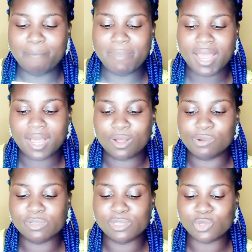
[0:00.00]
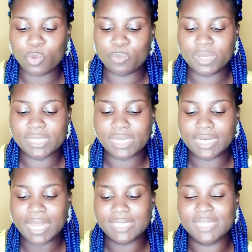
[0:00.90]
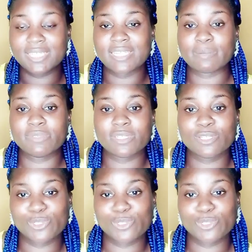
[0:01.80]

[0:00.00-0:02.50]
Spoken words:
Mekako soap is an antiseptic